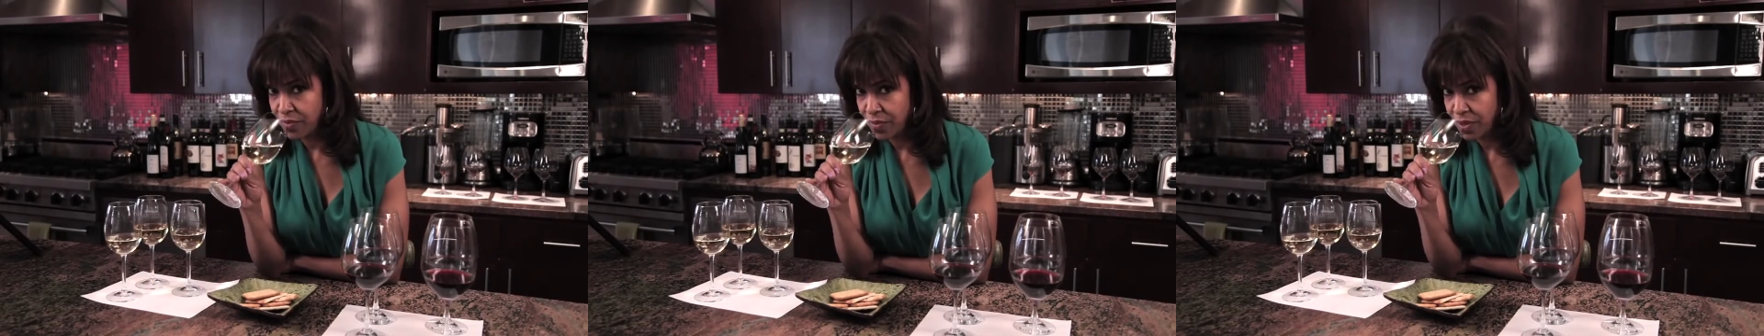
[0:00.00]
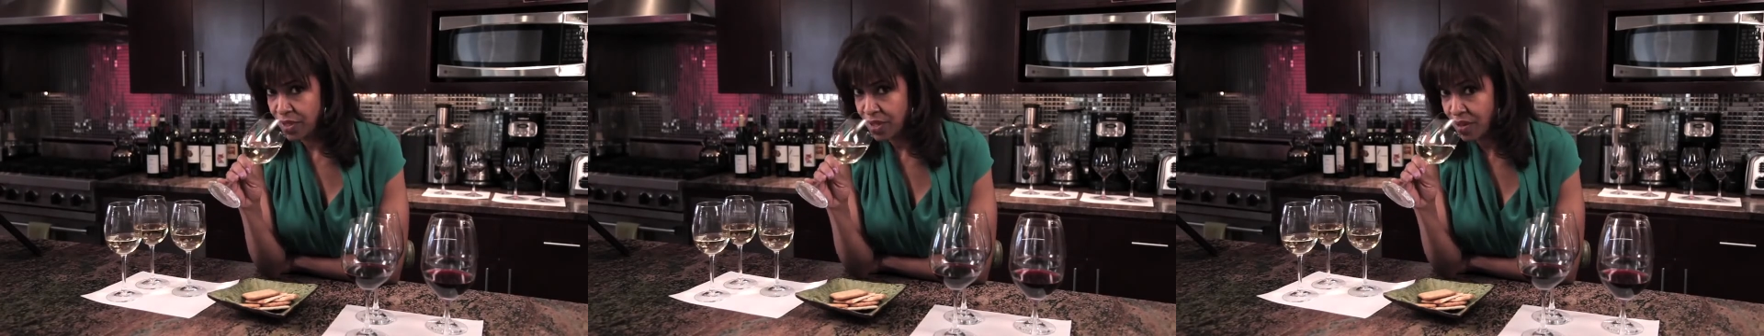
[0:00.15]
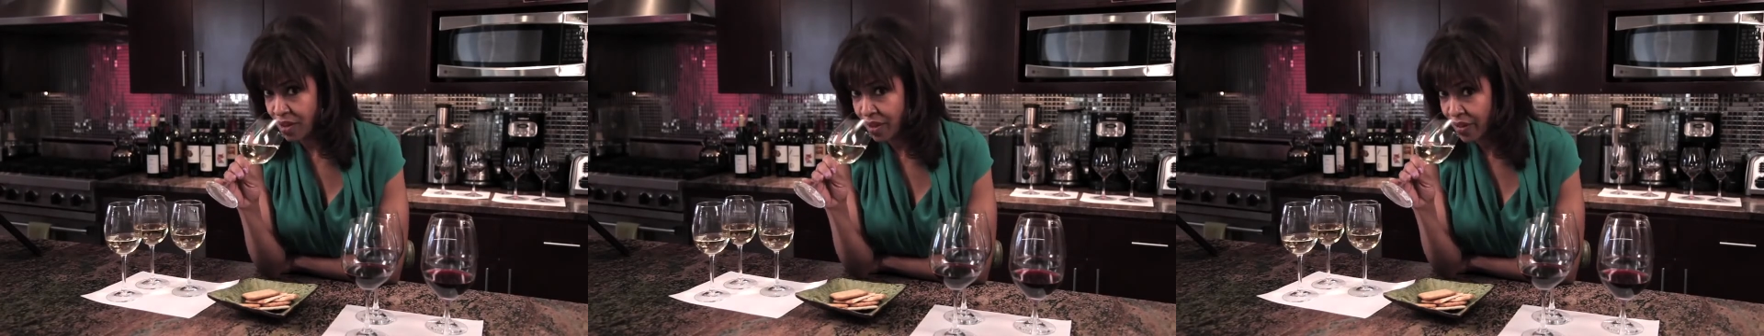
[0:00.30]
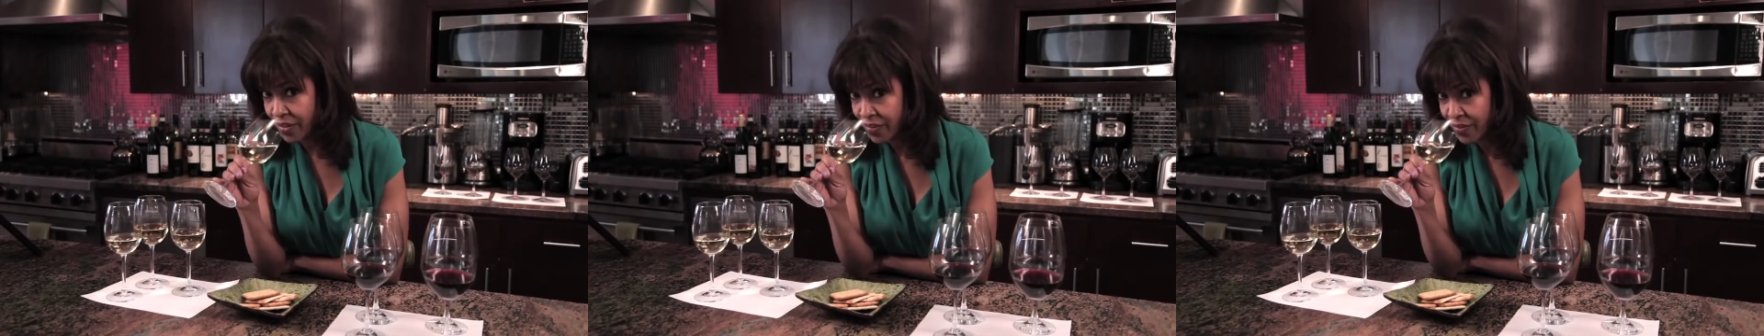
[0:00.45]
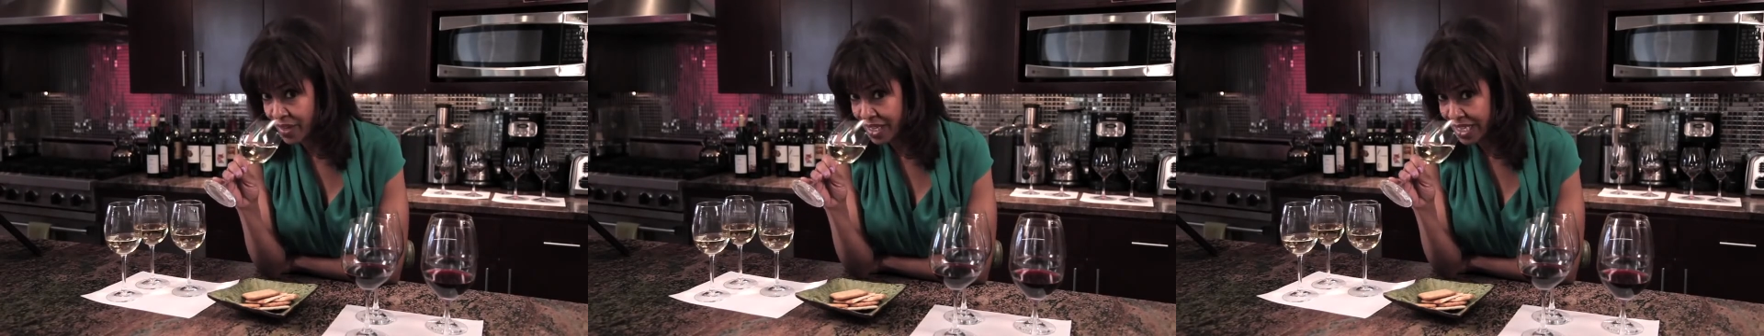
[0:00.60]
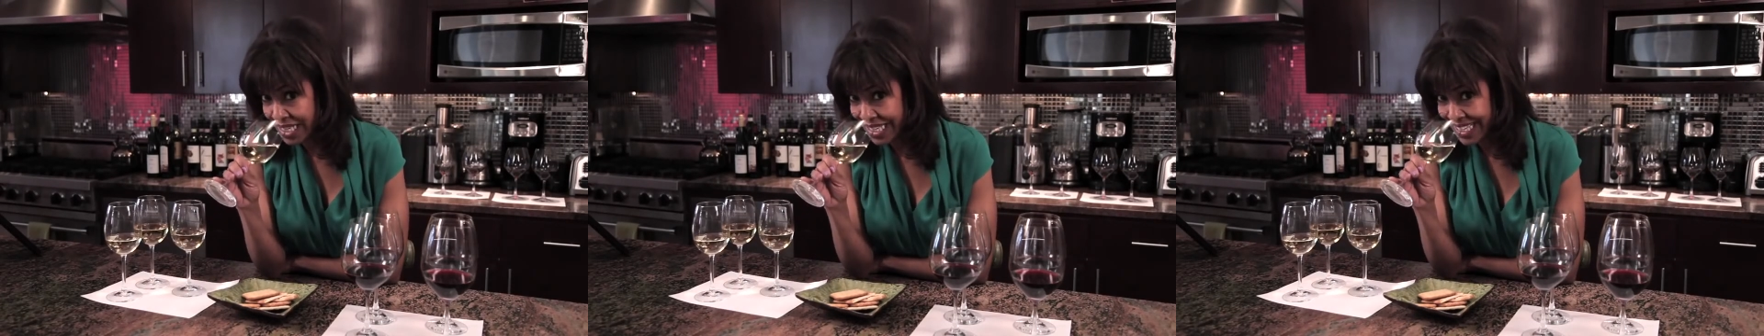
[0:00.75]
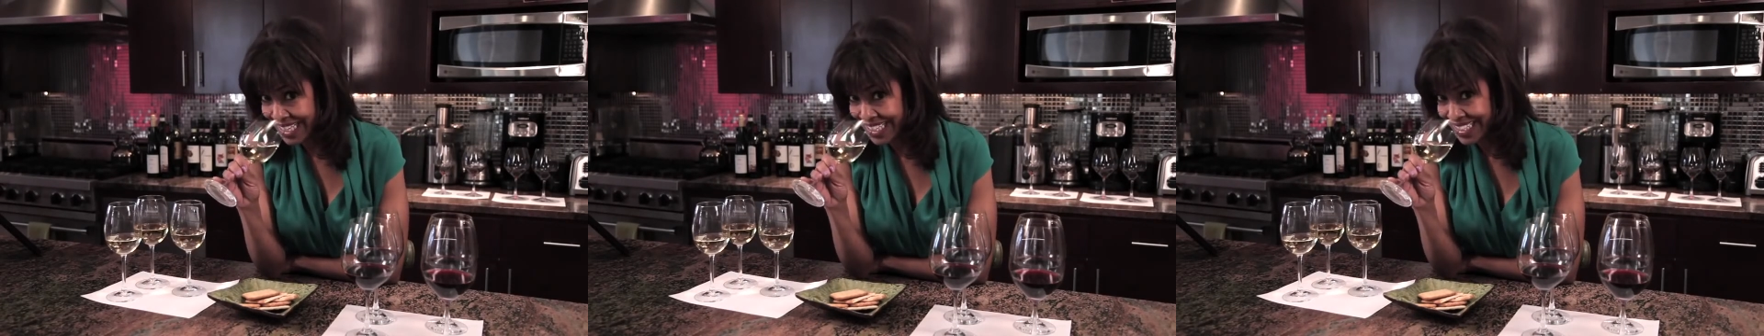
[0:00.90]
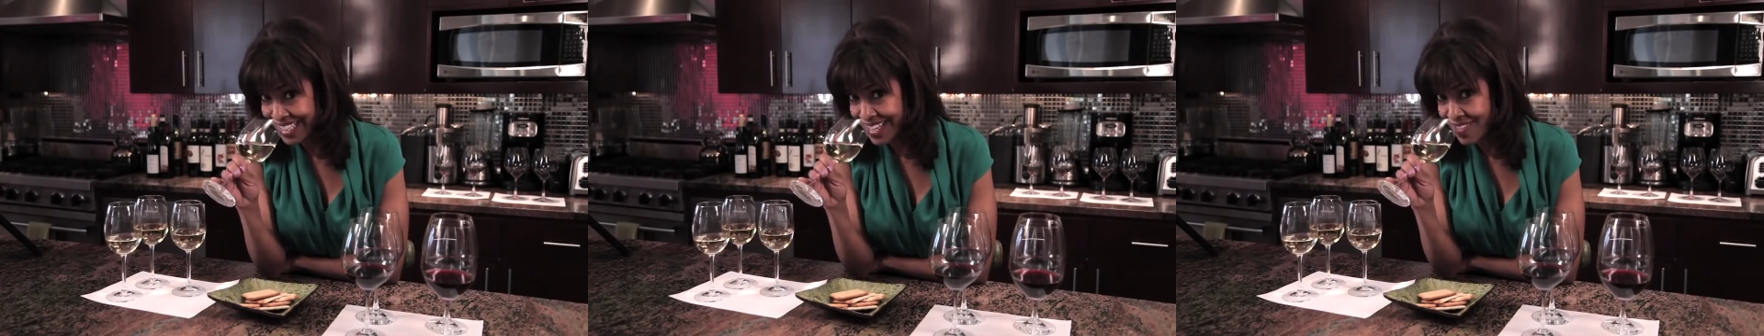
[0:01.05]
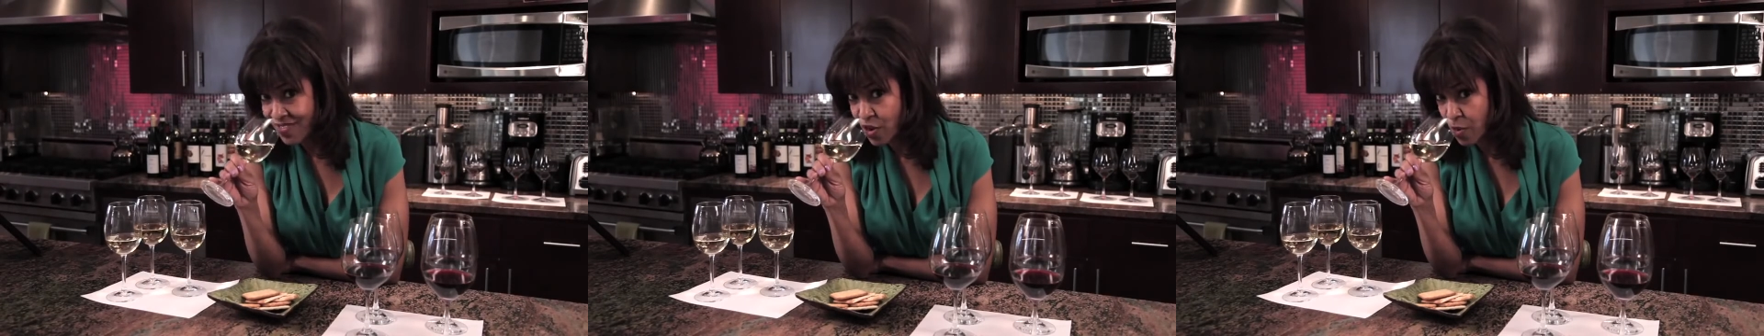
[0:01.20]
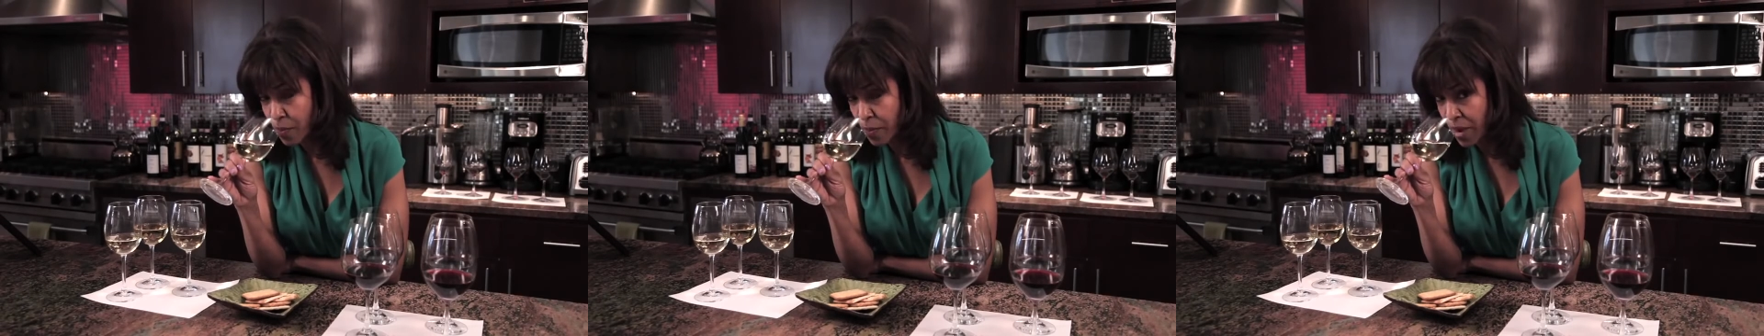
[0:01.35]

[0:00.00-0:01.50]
put it all the way in and leave your